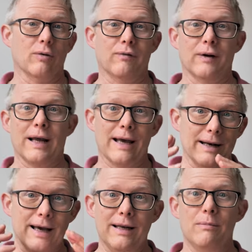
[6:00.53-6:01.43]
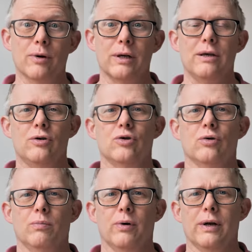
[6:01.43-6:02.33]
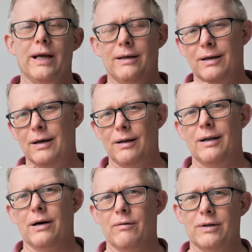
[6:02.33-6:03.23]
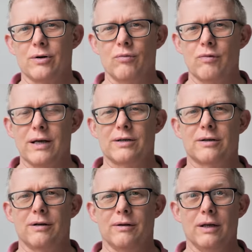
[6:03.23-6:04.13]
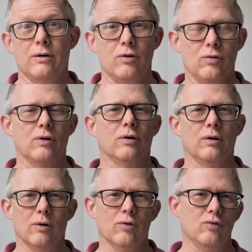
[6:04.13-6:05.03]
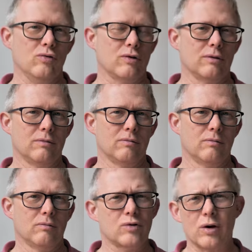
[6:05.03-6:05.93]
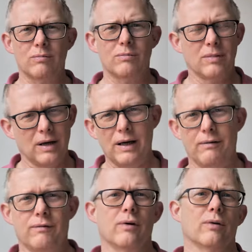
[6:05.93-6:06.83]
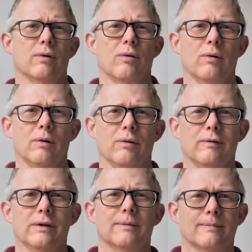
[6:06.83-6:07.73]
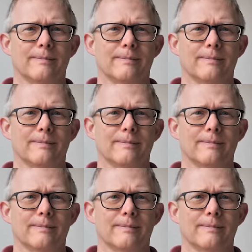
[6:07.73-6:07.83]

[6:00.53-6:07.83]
don't forget, any money you do put in, there is a risk that you could lose some, if not all of it.